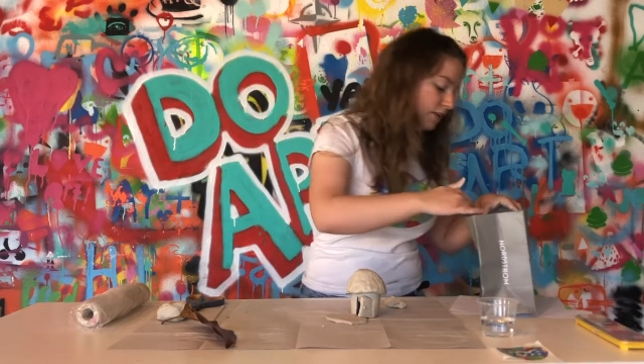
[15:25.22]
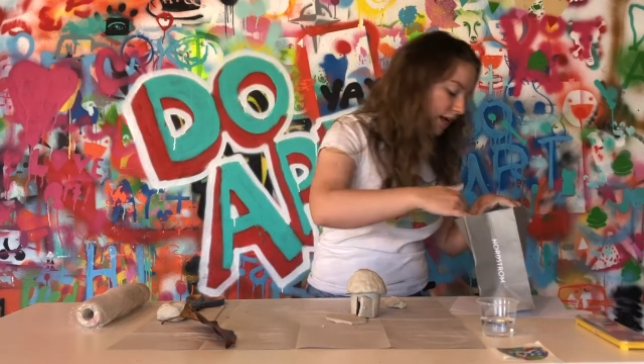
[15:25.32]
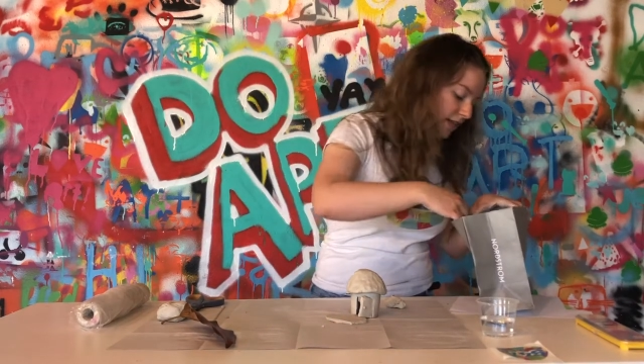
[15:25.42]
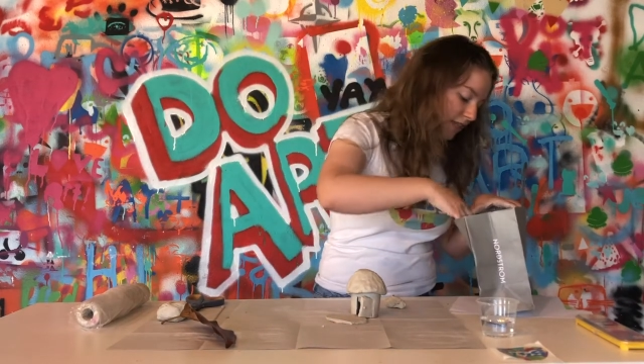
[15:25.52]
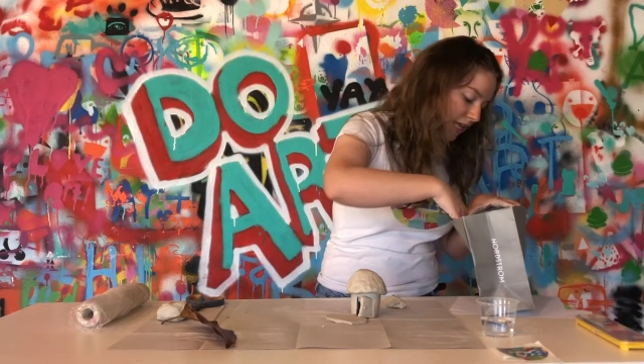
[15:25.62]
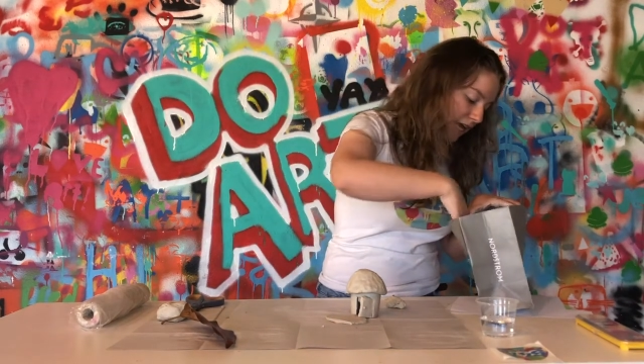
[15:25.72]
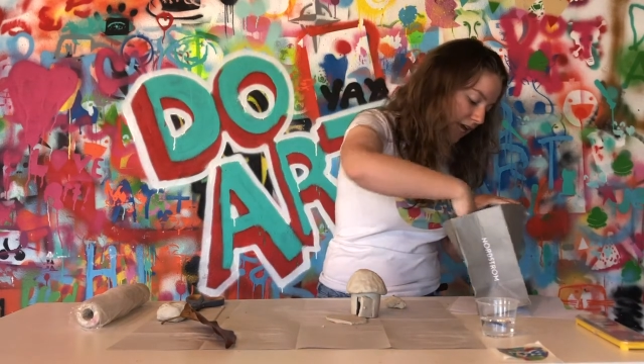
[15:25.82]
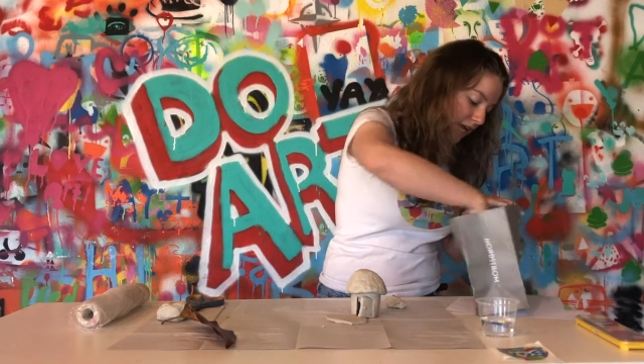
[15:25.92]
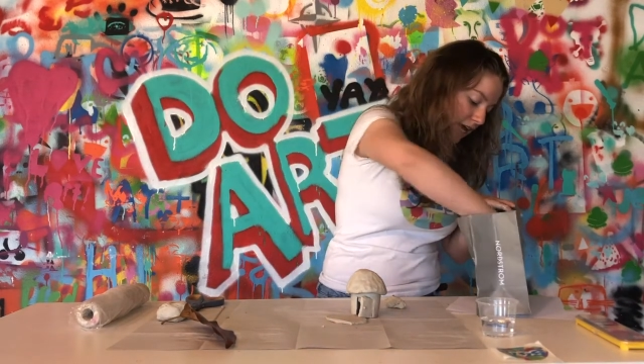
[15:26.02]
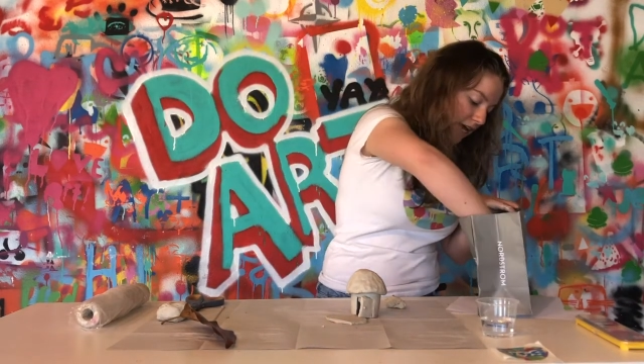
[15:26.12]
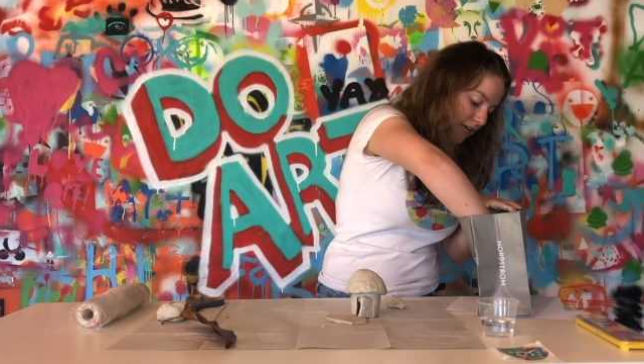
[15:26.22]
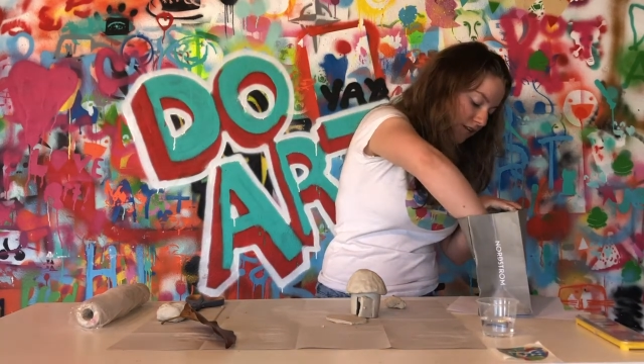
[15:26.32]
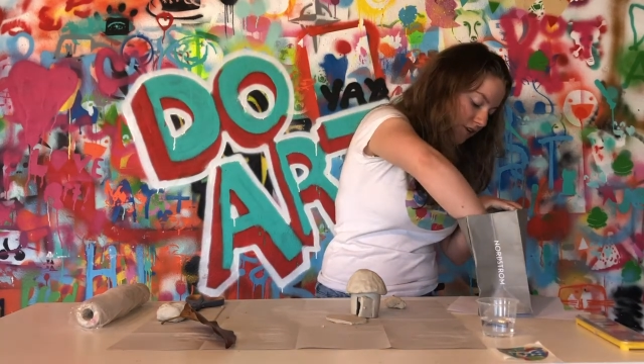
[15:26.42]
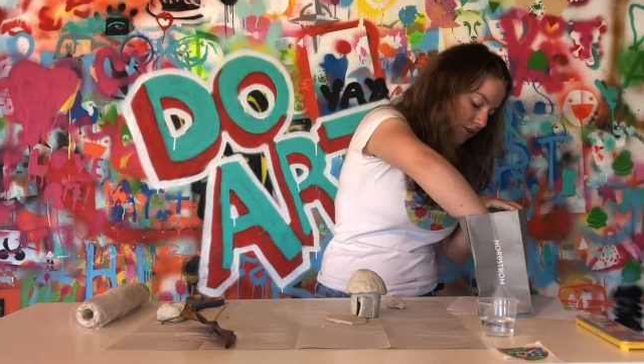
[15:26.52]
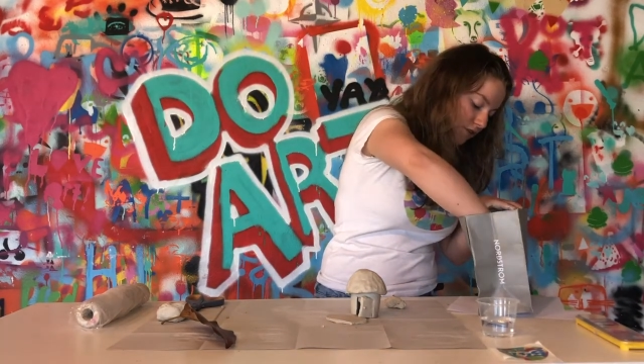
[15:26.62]
And then I can
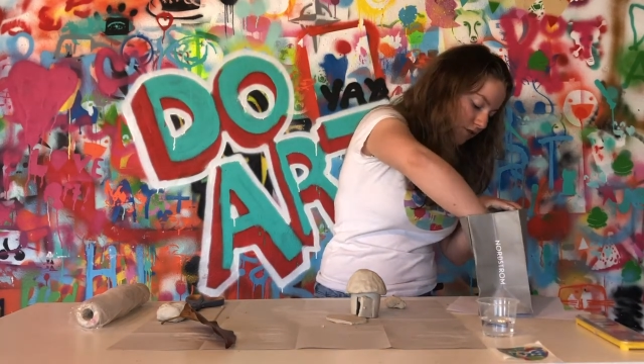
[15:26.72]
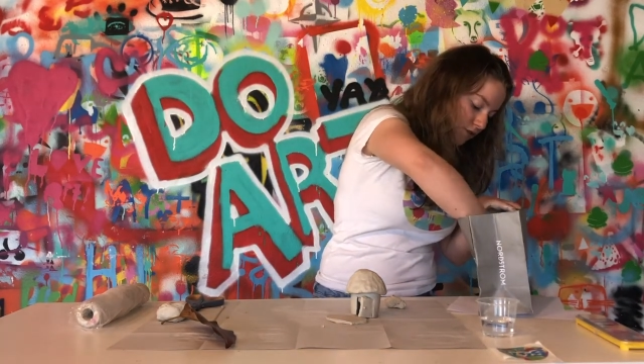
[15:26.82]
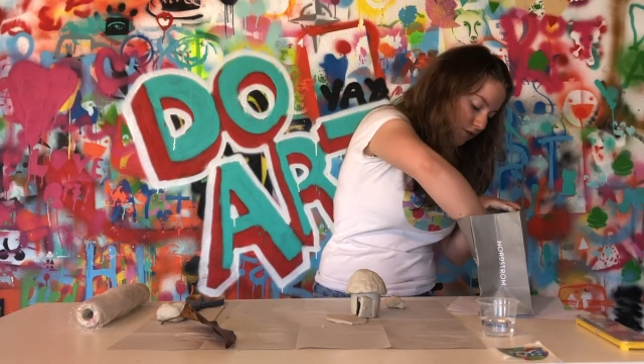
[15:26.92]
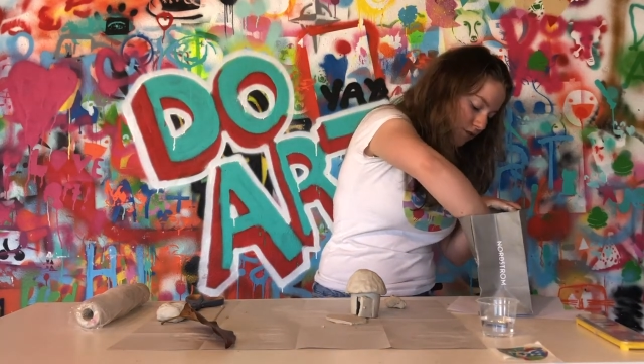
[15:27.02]
use,